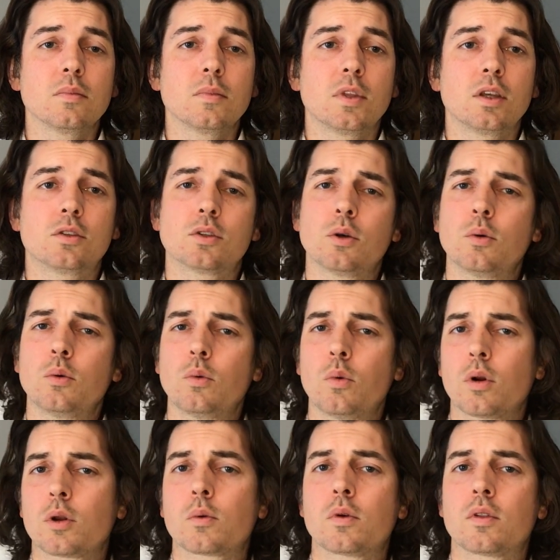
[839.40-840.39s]
So
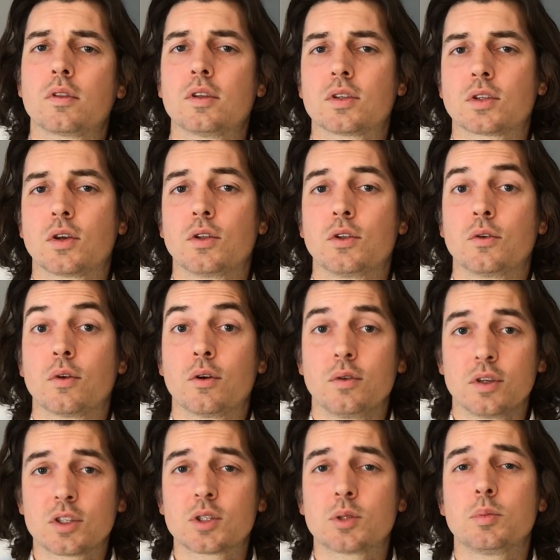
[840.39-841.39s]
work with this on your own,
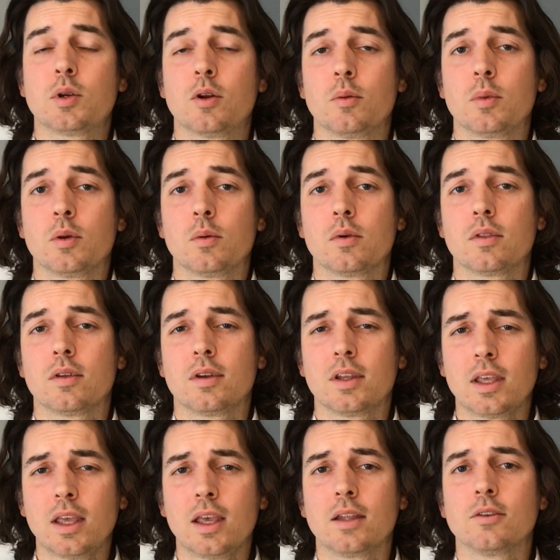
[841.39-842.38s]
experiment with it.
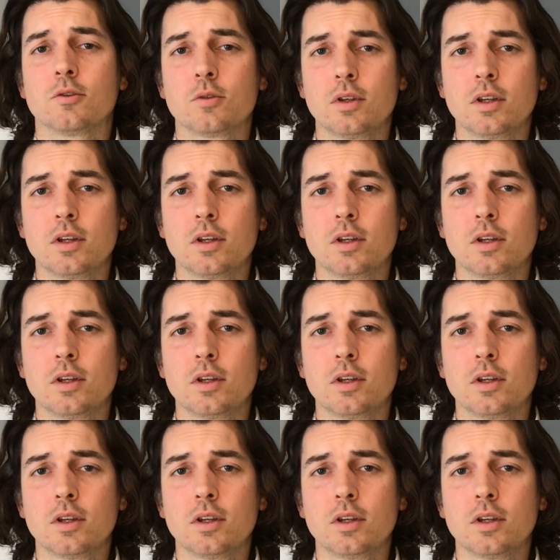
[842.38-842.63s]
Again, treat